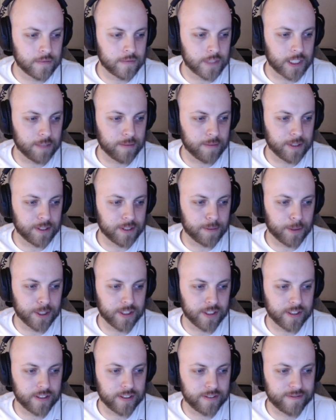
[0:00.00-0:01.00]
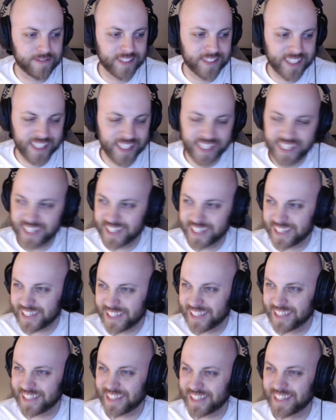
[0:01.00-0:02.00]
yeah, no spoilers.
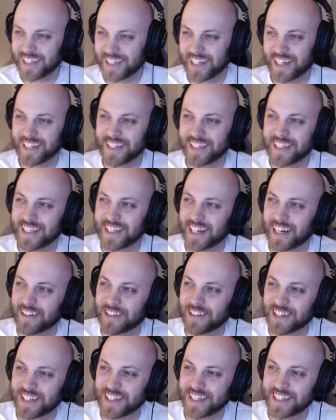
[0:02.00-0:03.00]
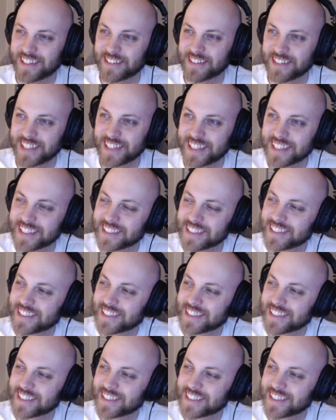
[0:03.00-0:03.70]
I really need to read this.